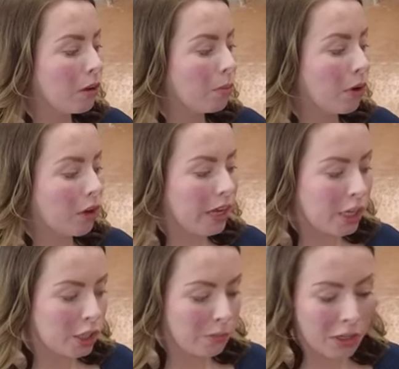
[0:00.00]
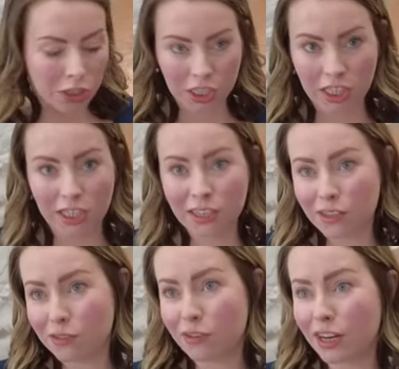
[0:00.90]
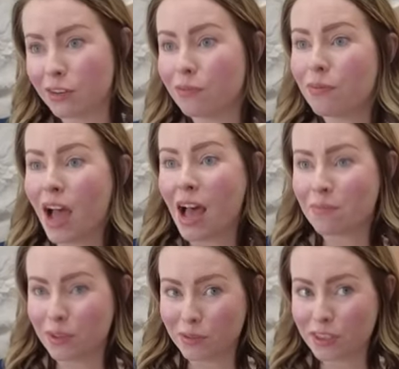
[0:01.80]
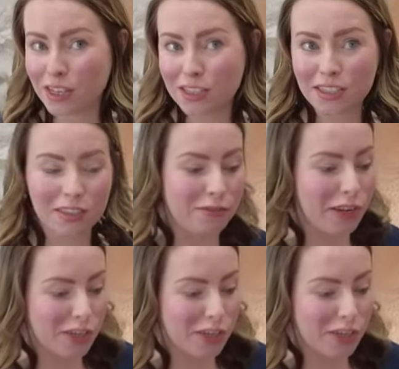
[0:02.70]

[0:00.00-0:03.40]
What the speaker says: But HMRC, they're very happy with us. They're very